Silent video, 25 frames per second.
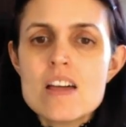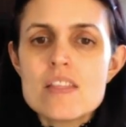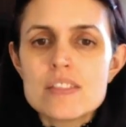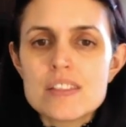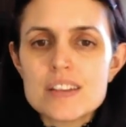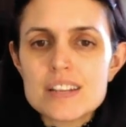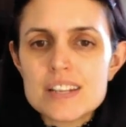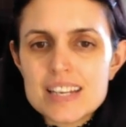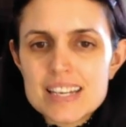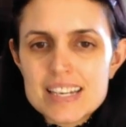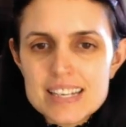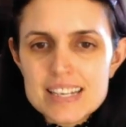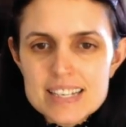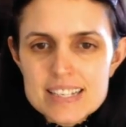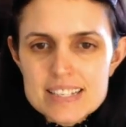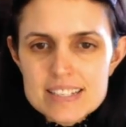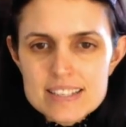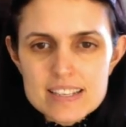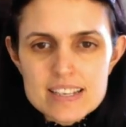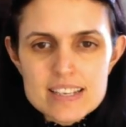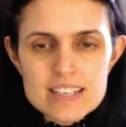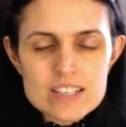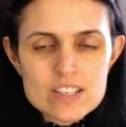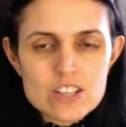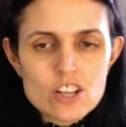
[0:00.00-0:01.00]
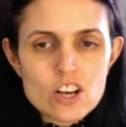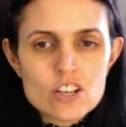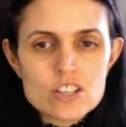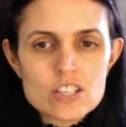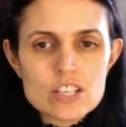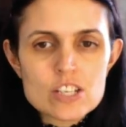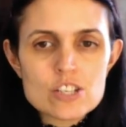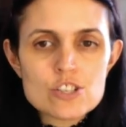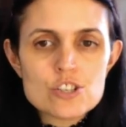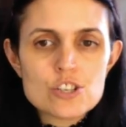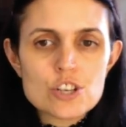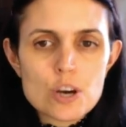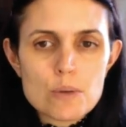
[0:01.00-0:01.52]
that easily slot
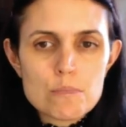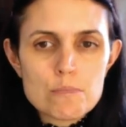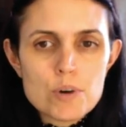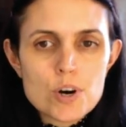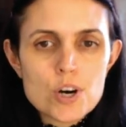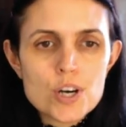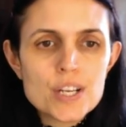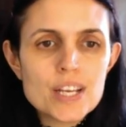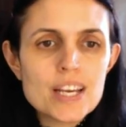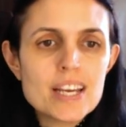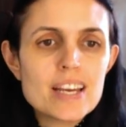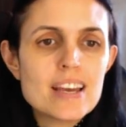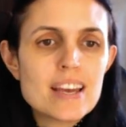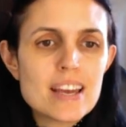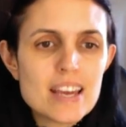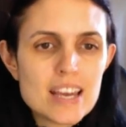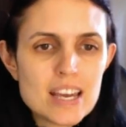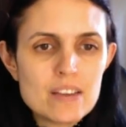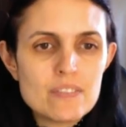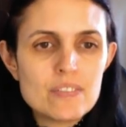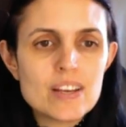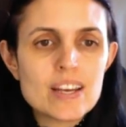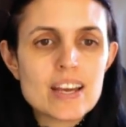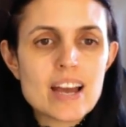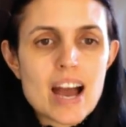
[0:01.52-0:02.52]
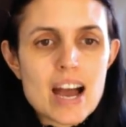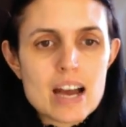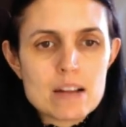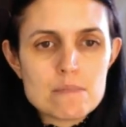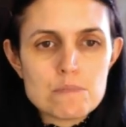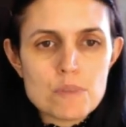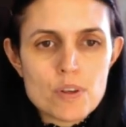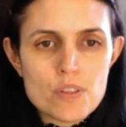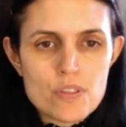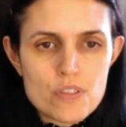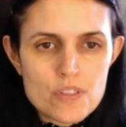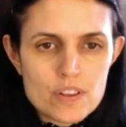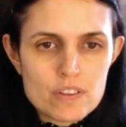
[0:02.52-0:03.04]
into your morning, evening, and
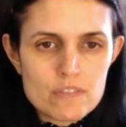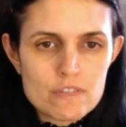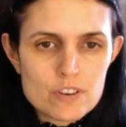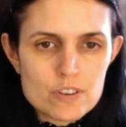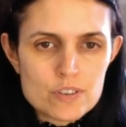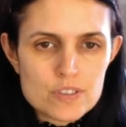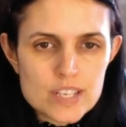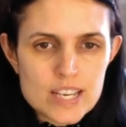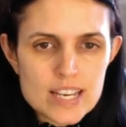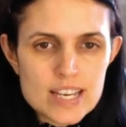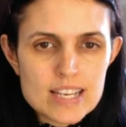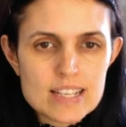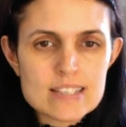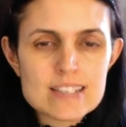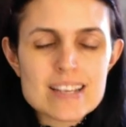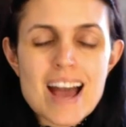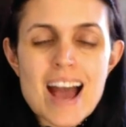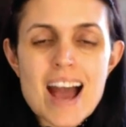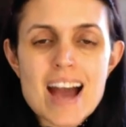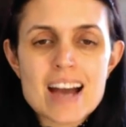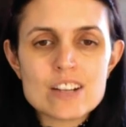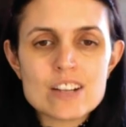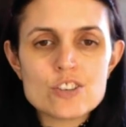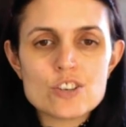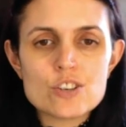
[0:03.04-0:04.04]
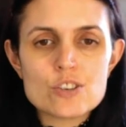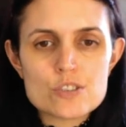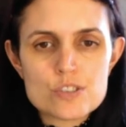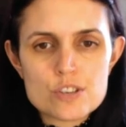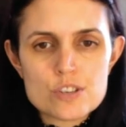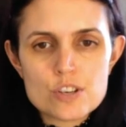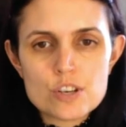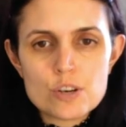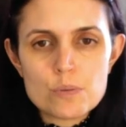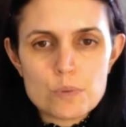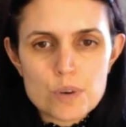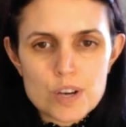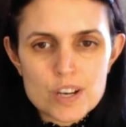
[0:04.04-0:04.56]
monthly routines, and also
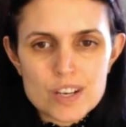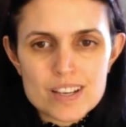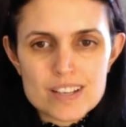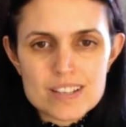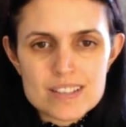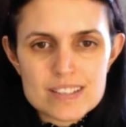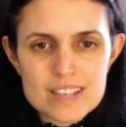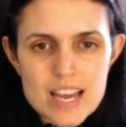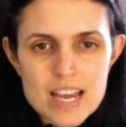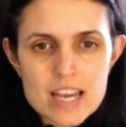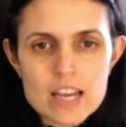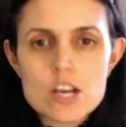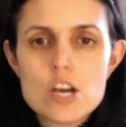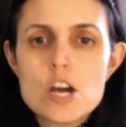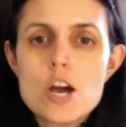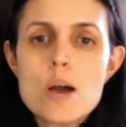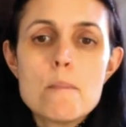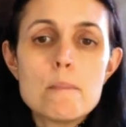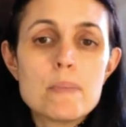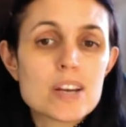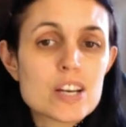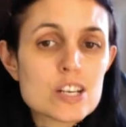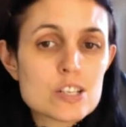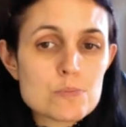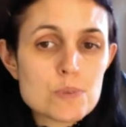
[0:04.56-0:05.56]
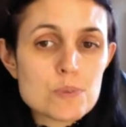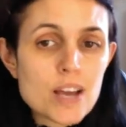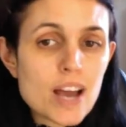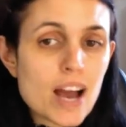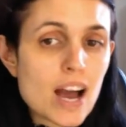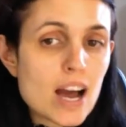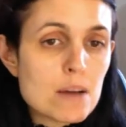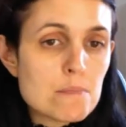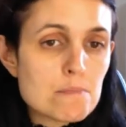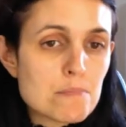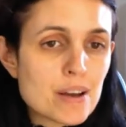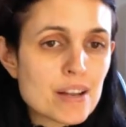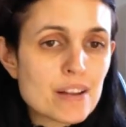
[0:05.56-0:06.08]
your working day, because we
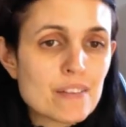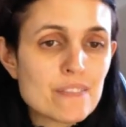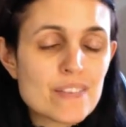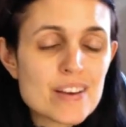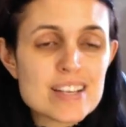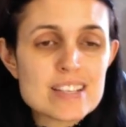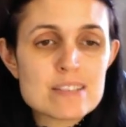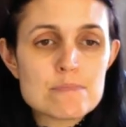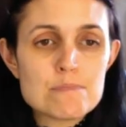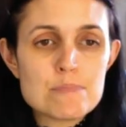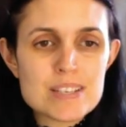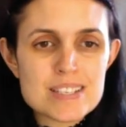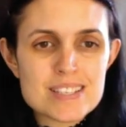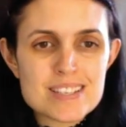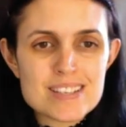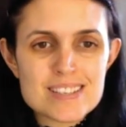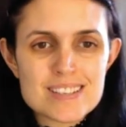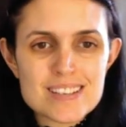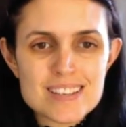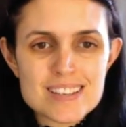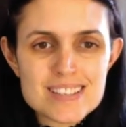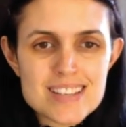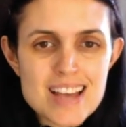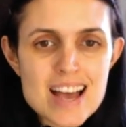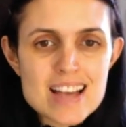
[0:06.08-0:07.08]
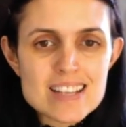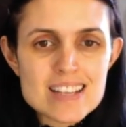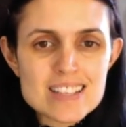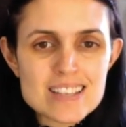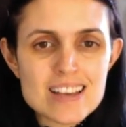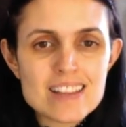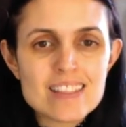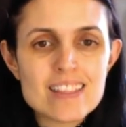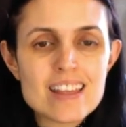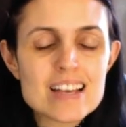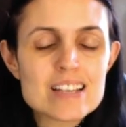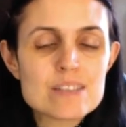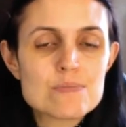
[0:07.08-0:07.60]
can't manifest business success
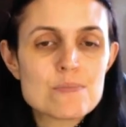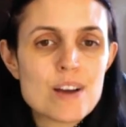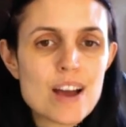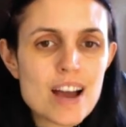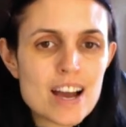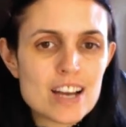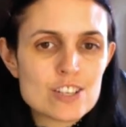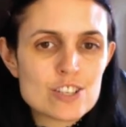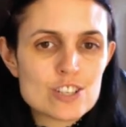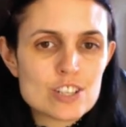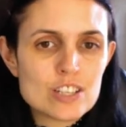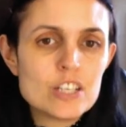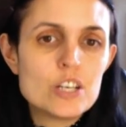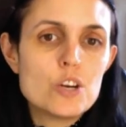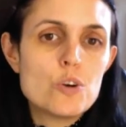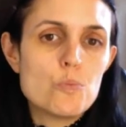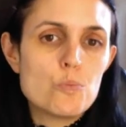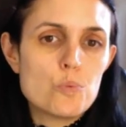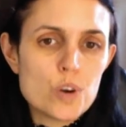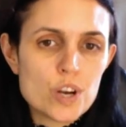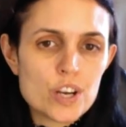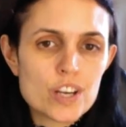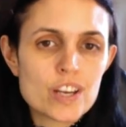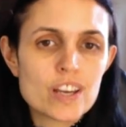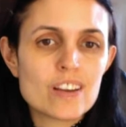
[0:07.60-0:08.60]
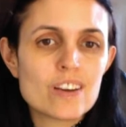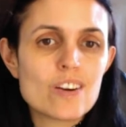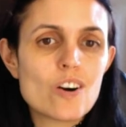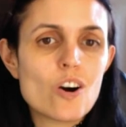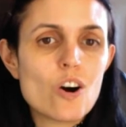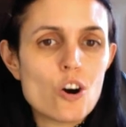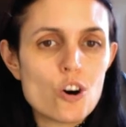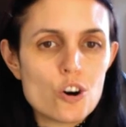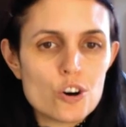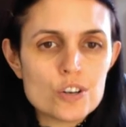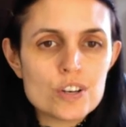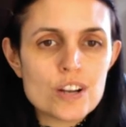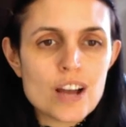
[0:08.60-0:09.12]
unless we're actually working
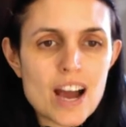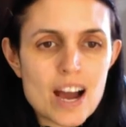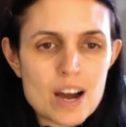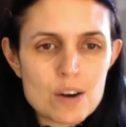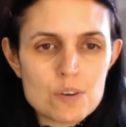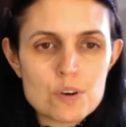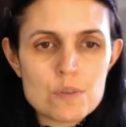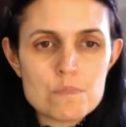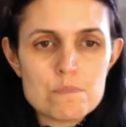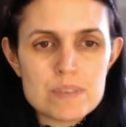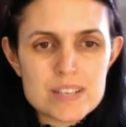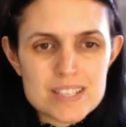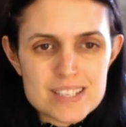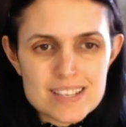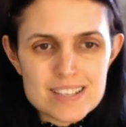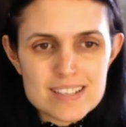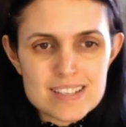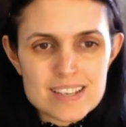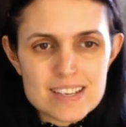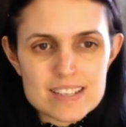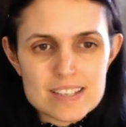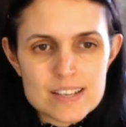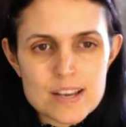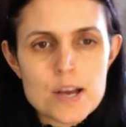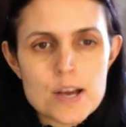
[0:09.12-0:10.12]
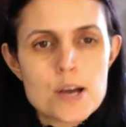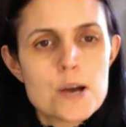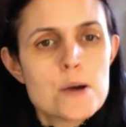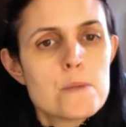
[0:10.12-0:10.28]
on our businesses.